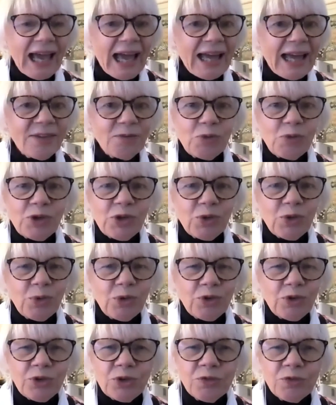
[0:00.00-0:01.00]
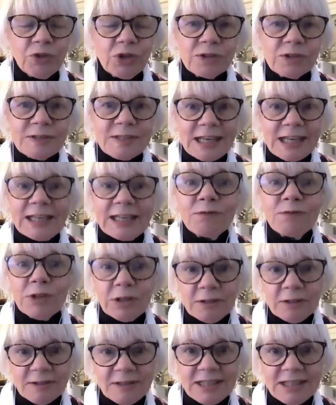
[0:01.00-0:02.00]
And you've got 10
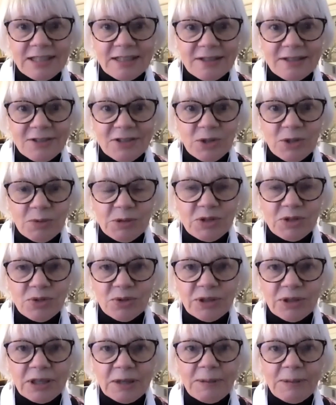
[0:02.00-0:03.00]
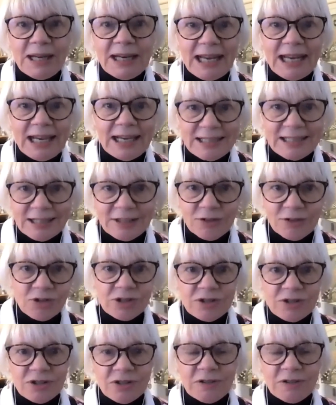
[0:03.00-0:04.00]
volunteers. So we're talking about
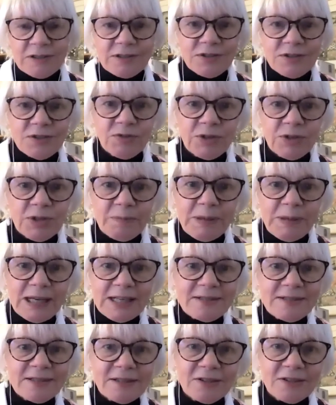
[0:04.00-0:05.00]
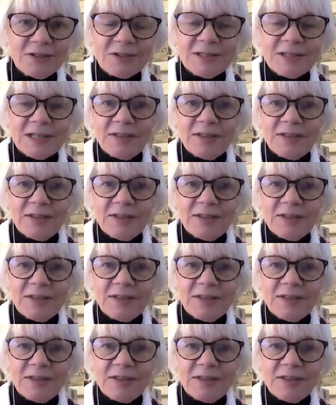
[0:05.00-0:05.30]
$800 for the bicycles.